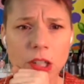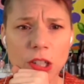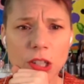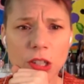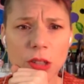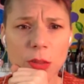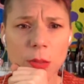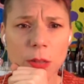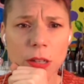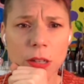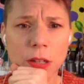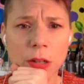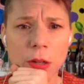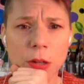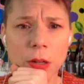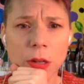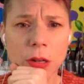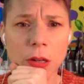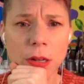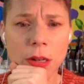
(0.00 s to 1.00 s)
excuse me,
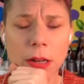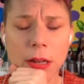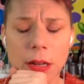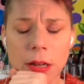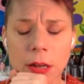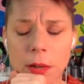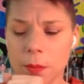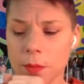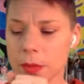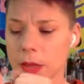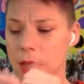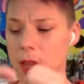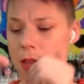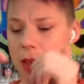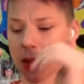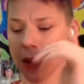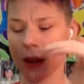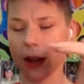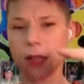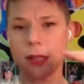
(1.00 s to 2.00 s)
your um,
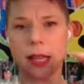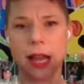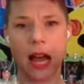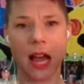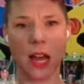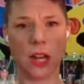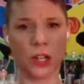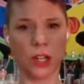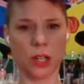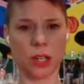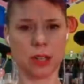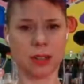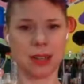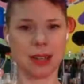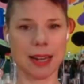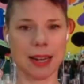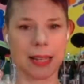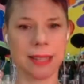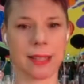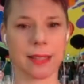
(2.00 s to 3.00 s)
collage to
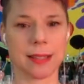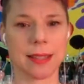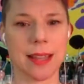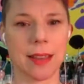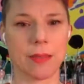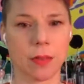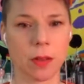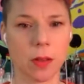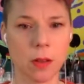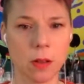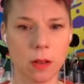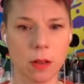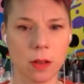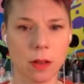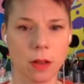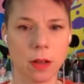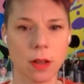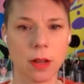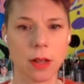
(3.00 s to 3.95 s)
the next level